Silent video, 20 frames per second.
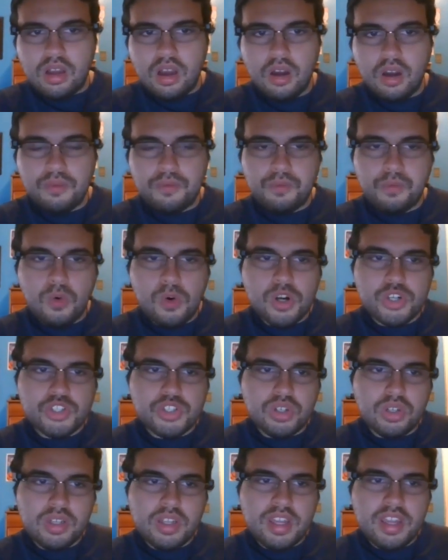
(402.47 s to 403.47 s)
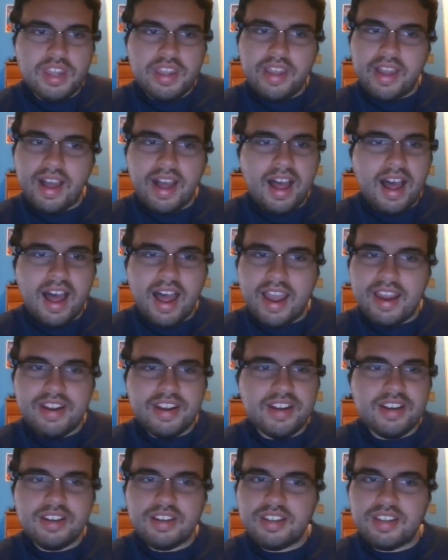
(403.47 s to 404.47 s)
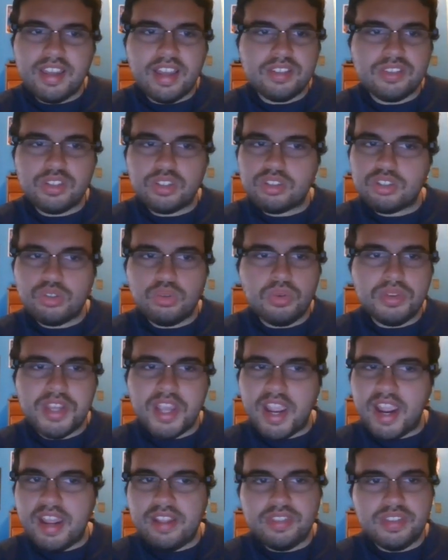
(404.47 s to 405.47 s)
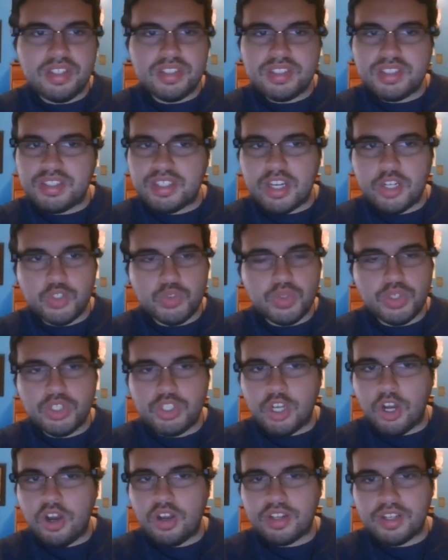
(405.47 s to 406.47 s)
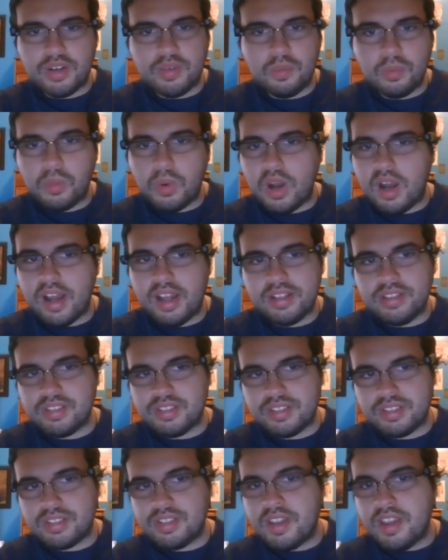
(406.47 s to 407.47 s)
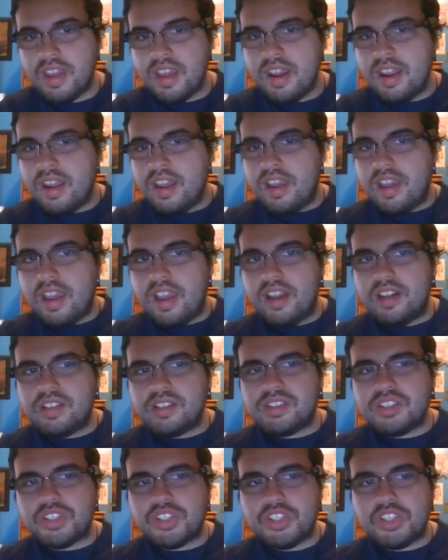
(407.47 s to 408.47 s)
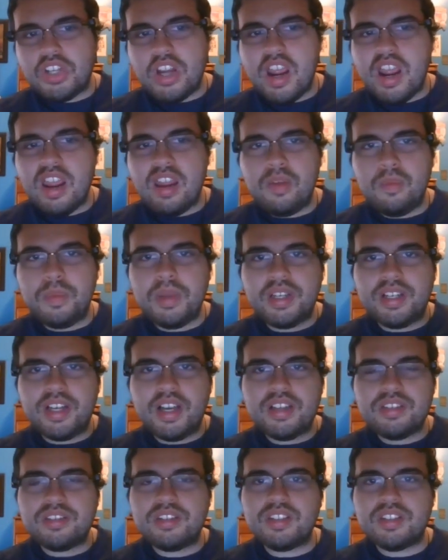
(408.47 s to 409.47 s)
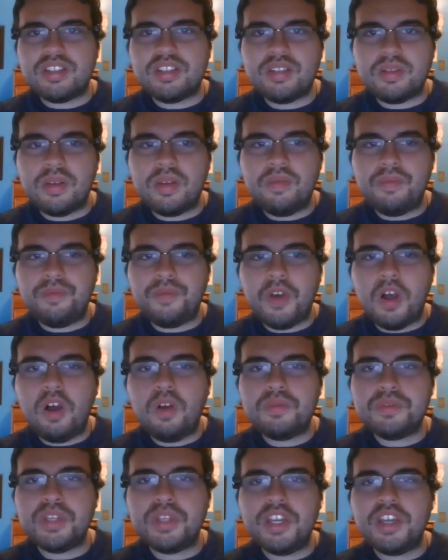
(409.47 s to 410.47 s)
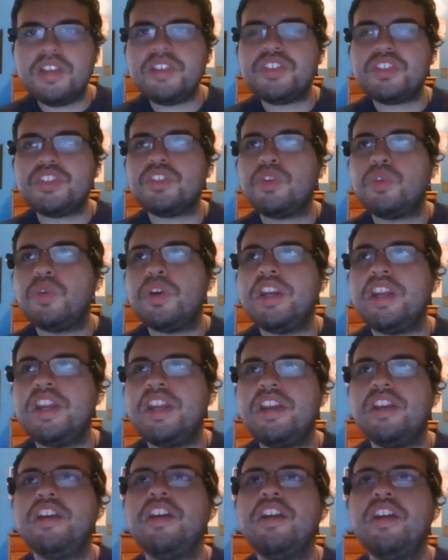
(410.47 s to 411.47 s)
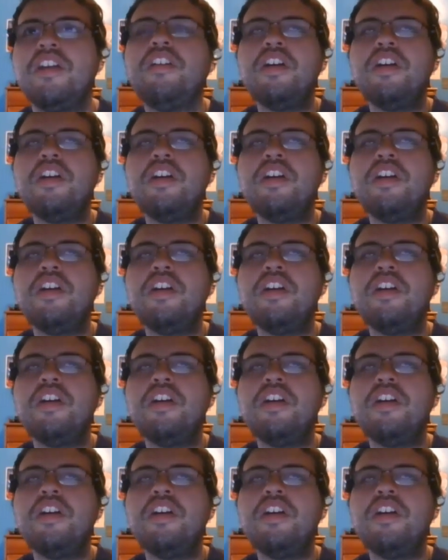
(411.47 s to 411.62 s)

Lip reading: Unfortunately, I didn't get to do the 18th century cooking once. And it's a shame, because it involves history,